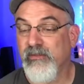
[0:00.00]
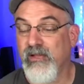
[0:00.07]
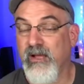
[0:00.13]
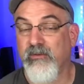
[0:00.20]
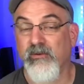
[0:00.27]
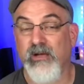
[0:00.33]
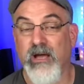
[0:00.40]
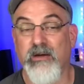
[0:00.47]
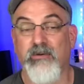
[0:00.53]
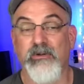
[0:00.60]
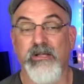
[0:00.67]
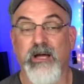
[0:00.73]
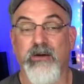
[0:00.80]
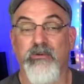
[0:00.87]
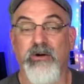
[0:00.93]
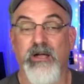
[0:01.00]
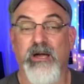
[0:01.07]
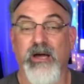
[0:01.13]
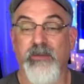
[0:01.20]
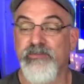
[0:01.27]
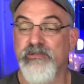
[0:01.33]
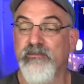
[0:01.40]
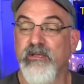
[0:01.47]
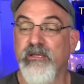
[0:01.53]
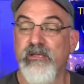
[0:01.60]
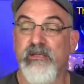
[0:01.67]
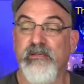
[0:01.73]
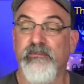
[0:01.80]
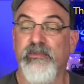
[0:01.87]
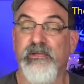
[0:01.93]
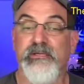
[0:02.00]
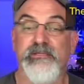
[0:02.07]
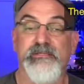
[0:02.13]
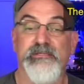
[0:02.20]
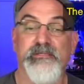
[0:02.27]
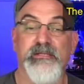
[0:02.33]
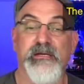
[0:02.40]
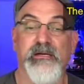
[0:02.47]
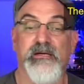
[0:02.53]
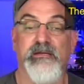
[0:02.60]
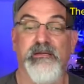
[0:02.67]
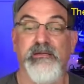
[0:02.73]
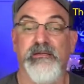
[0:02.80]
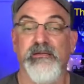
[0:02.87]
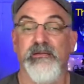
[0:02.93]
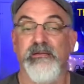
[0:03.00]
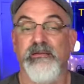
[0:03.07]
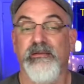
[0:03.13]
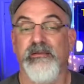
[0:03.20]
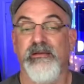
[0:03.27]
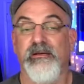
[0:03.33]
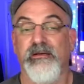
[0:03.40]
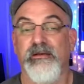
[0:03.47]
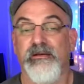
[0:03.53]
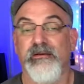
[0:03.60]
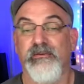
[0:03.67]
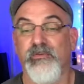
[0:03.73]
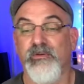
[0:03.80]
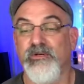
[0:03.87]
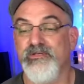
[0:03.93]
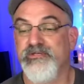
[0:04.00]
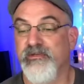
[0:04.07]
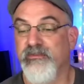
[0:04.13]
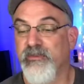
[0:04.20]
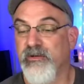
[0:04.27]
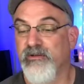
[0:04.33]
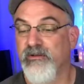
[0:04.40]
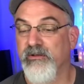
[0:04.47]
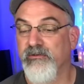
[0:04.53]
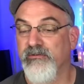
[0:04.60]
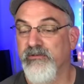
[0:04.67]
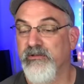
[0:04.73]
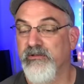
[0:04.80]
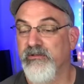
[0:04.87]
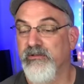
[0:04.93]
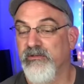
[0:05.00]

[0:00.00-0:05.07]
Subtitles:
I will cop to being the biggest wuss about COVID.